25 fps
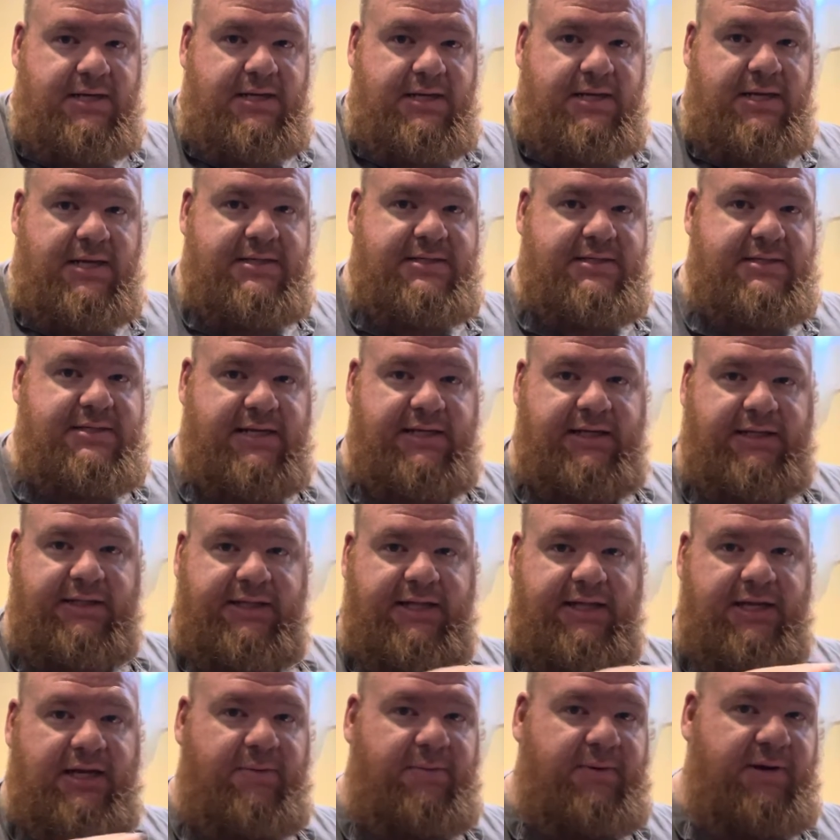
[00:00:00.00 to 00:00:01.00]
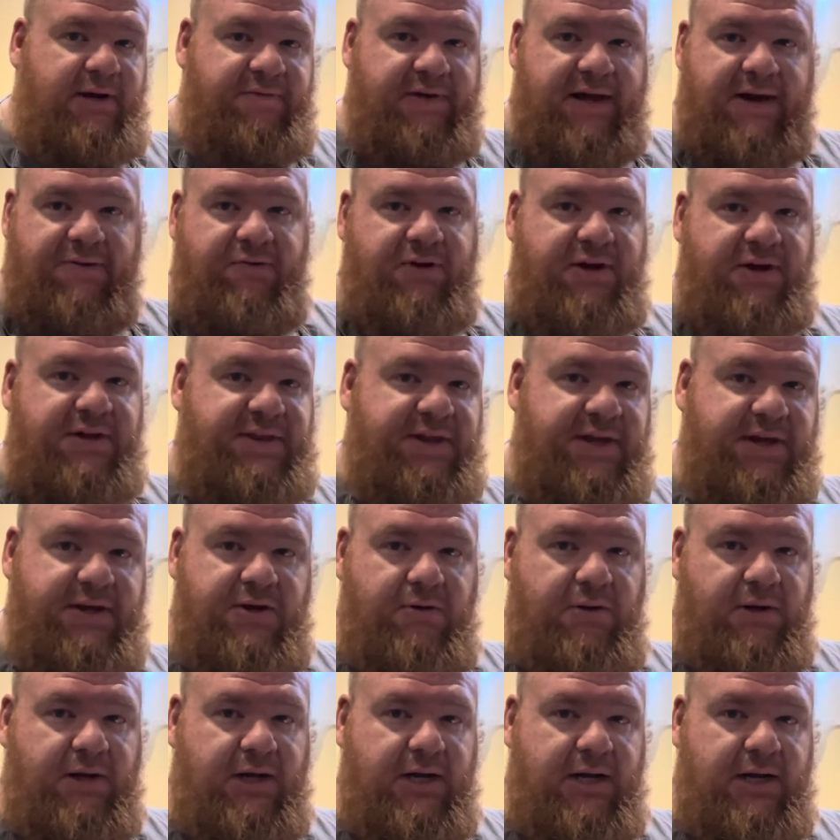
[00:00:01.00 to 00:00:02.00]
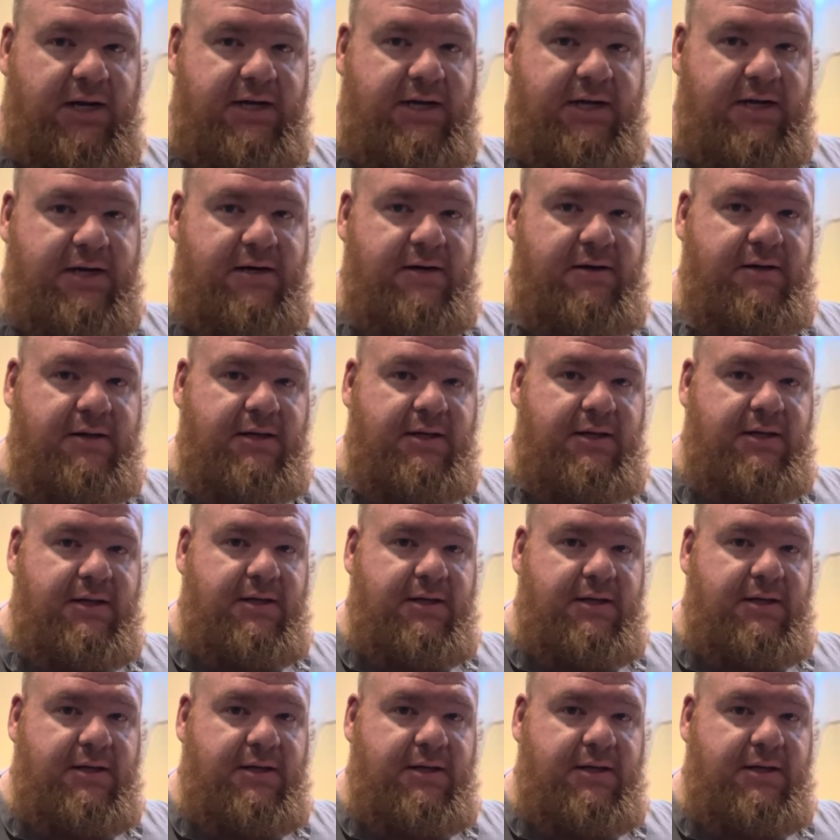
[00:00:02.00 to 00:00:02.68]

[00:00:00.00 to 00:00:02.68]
This is like a little bit of everything going on here.